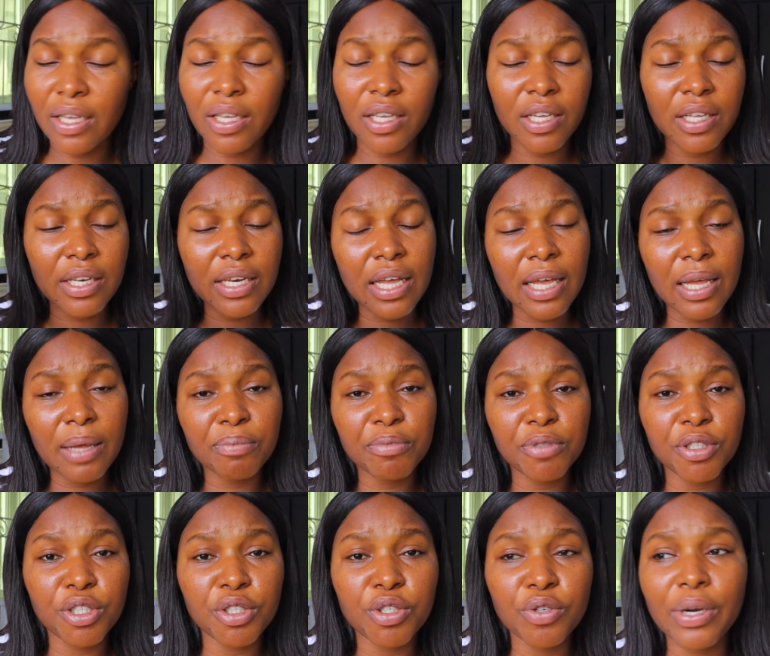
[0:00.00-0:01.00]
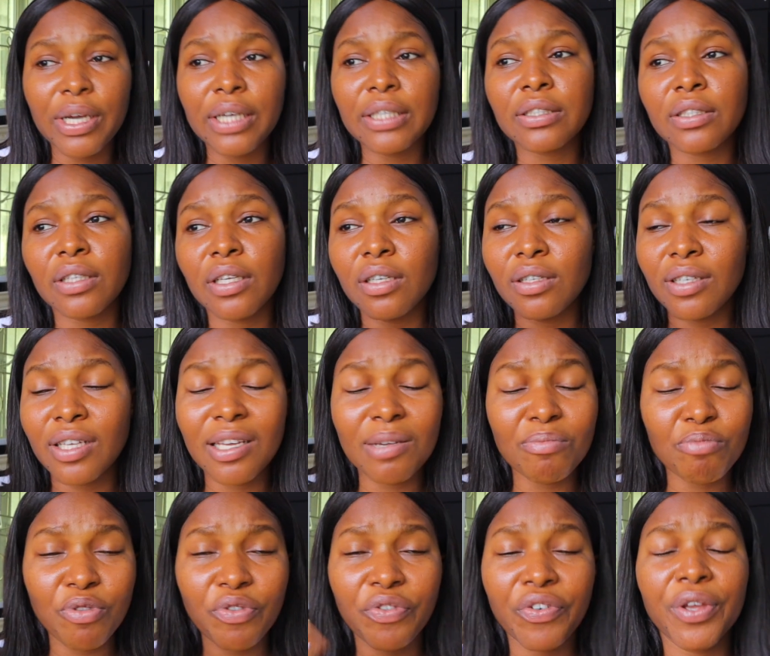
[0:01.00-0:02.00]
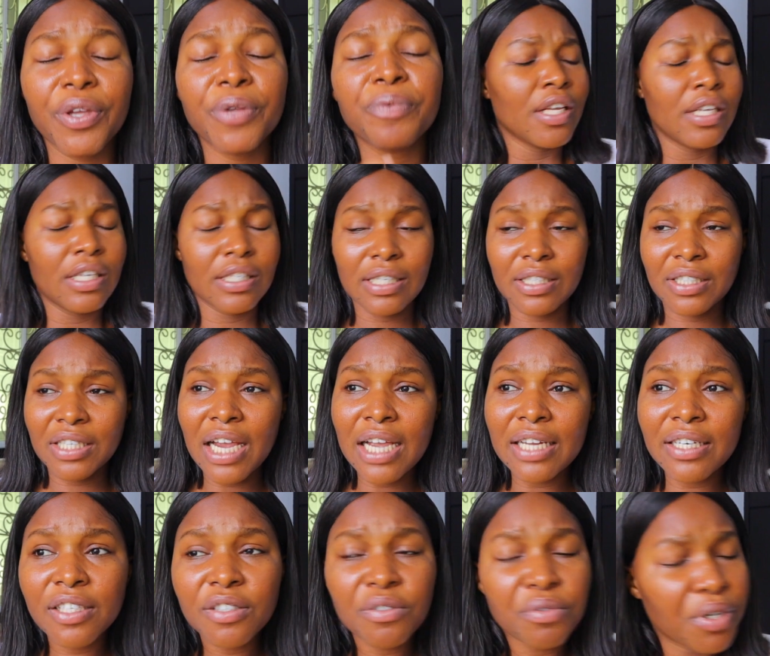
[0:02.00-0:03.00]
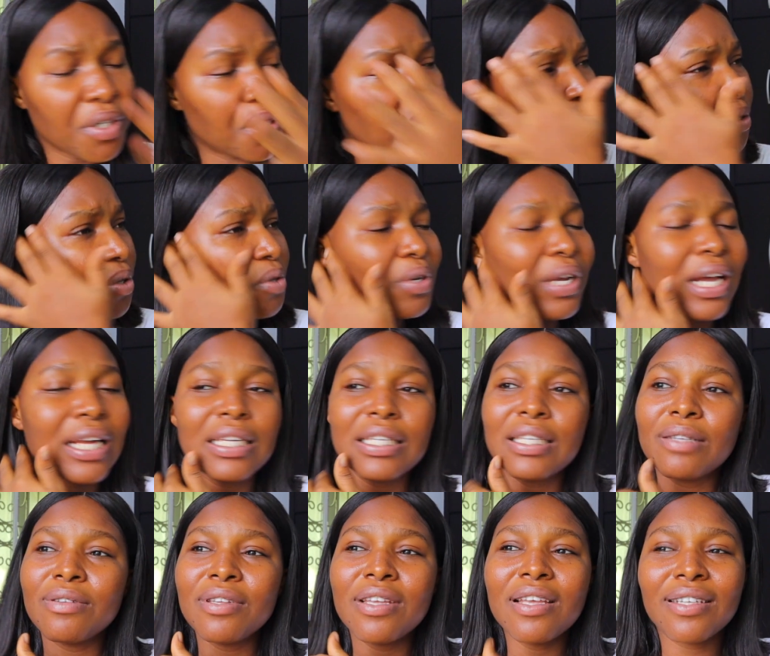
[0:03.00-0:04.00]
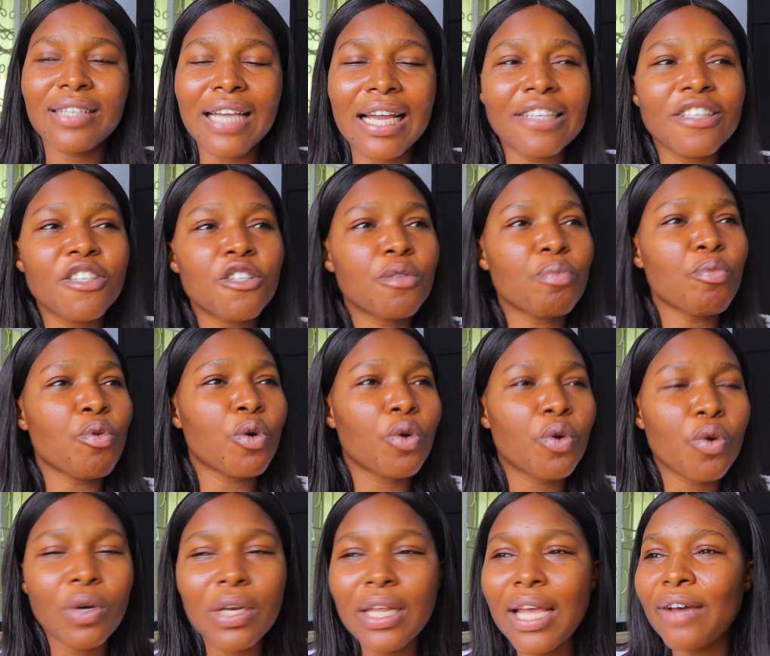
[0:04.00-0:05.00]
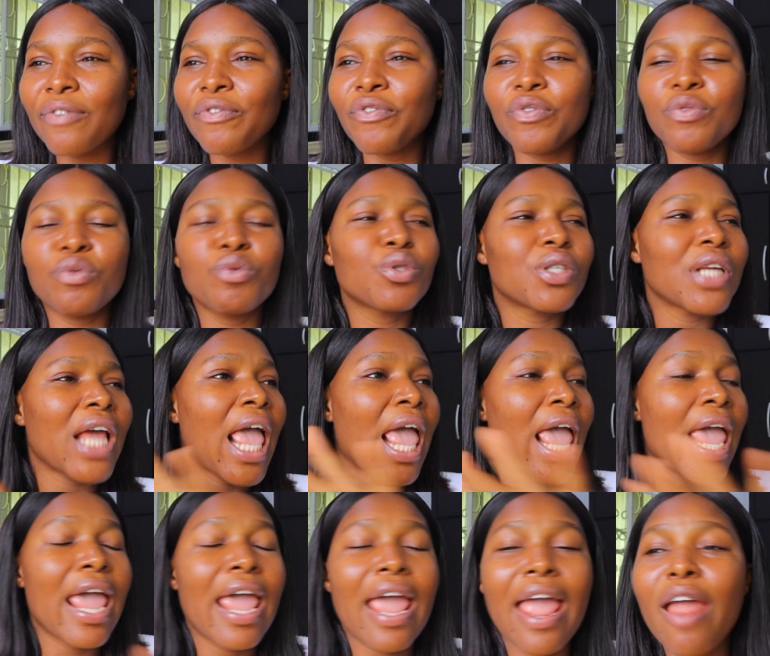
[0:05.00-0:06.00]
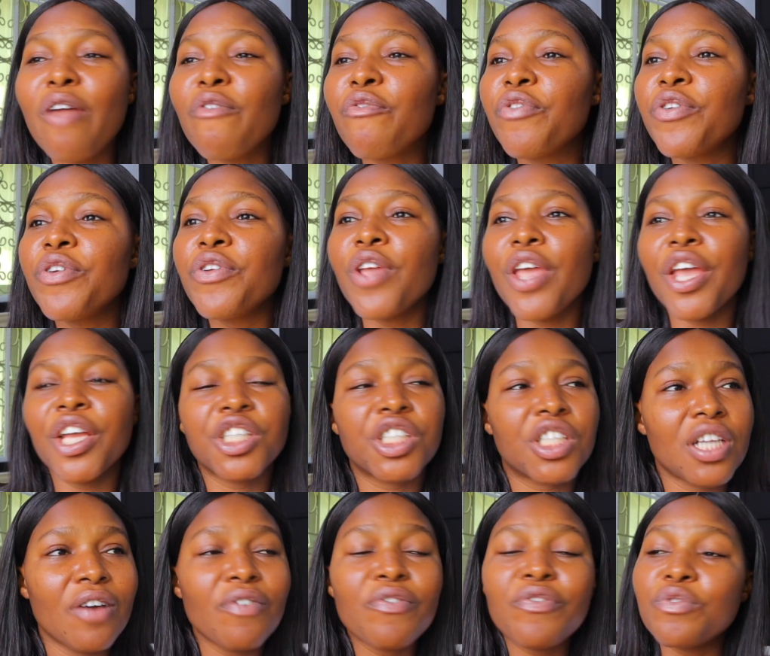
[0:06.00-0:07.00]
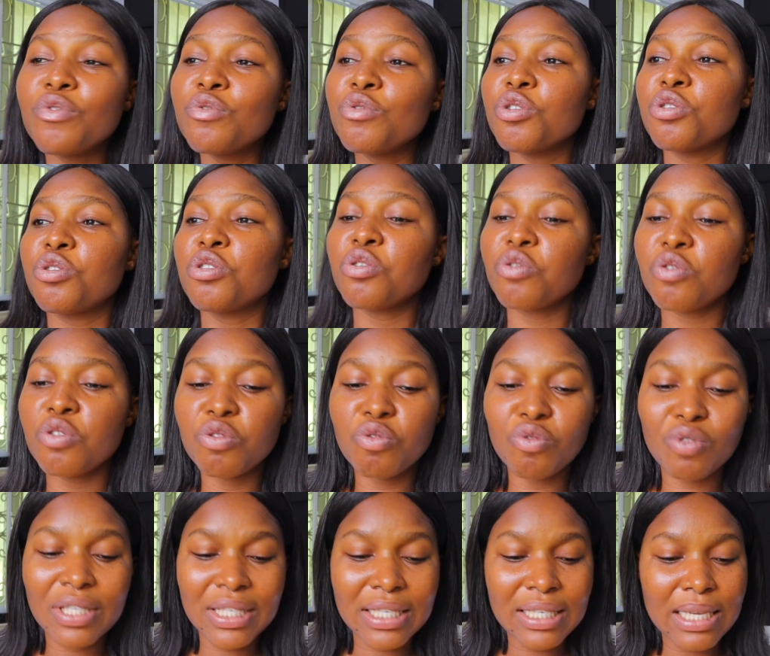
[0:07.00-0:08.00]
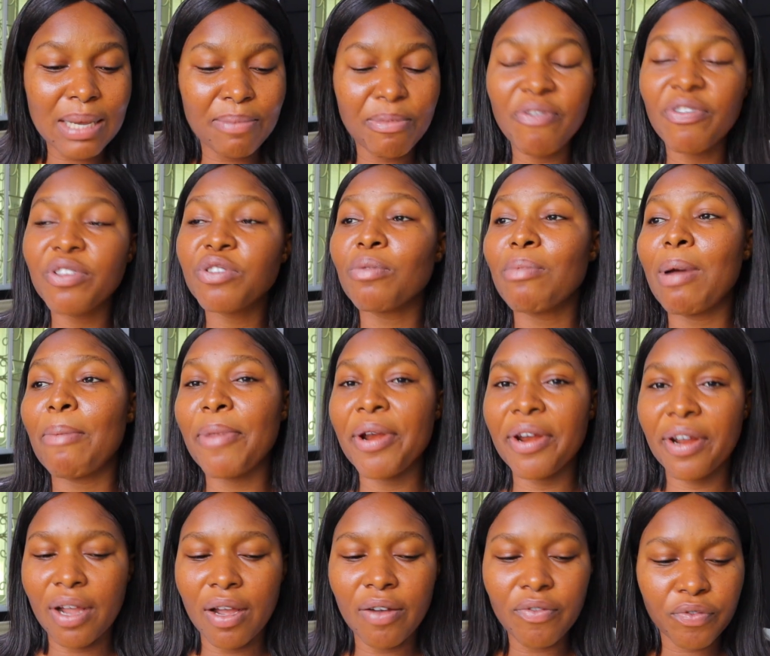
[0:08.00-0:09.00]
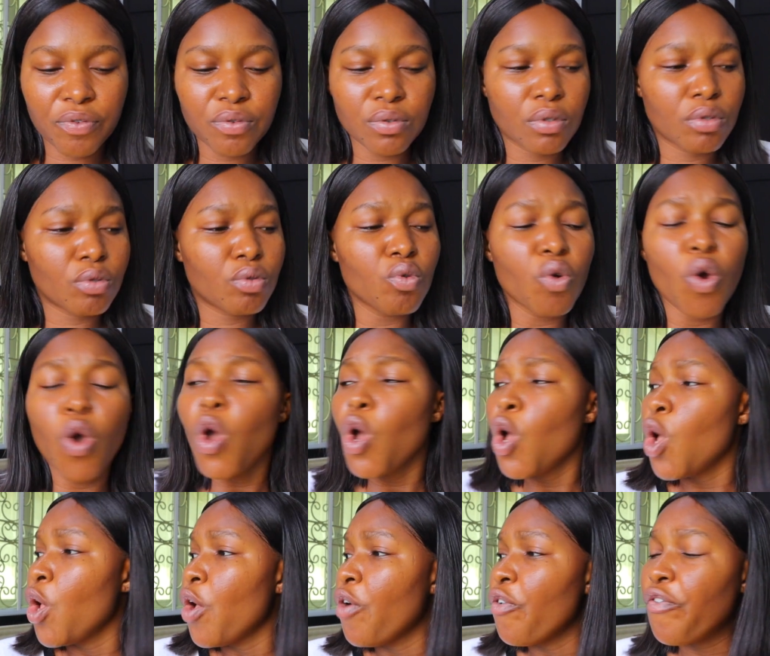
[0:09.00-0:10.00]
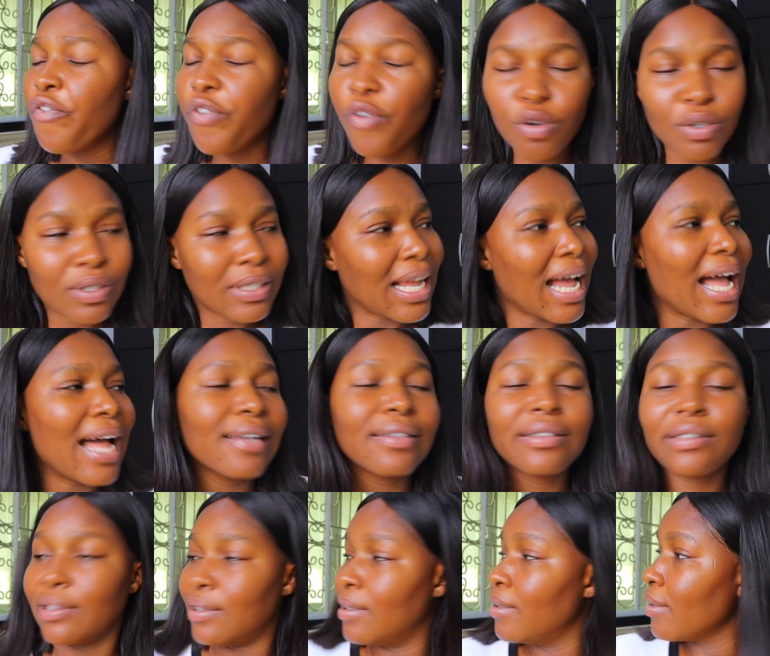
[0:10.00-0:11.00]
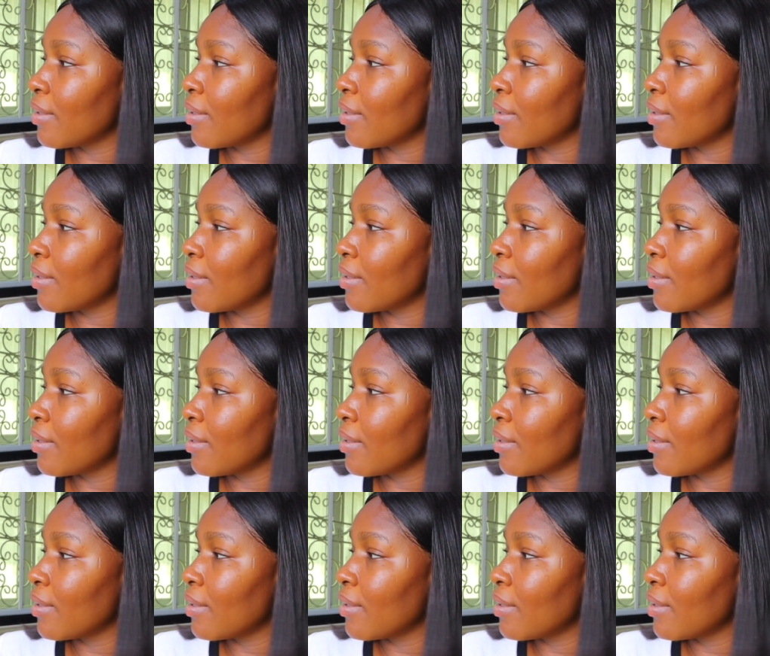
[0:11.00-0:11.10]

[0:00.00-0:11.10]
in the US, King Buffet is a Chinese restaurant. You can Chinese, Mongolian food, every Asian food. You're just going to see them. Even some American foods too. Food can